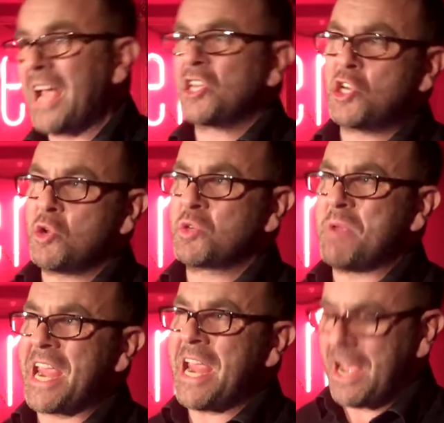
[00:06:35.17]
"Excuse
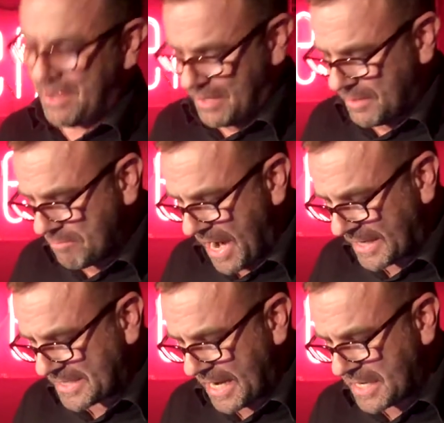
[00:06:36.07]
me,"
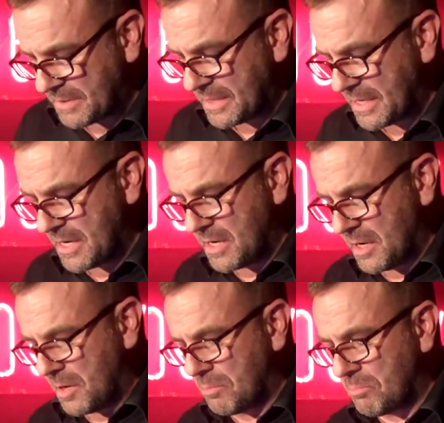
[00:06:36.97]
Mac said,
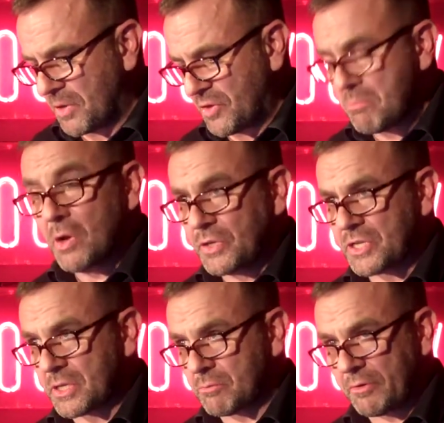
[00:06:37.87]
but the
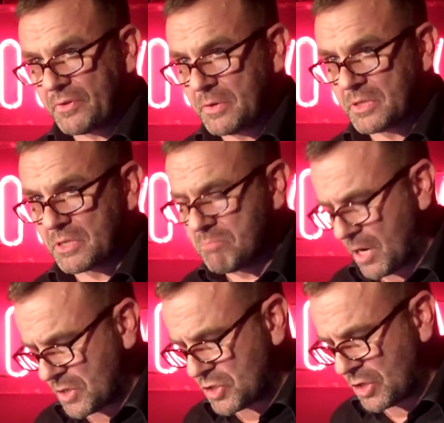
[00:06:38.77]
monster refused to
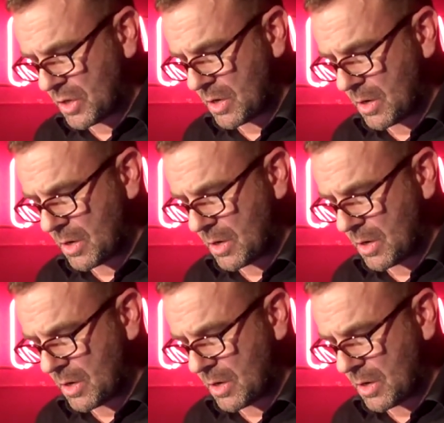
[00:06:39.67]
budge.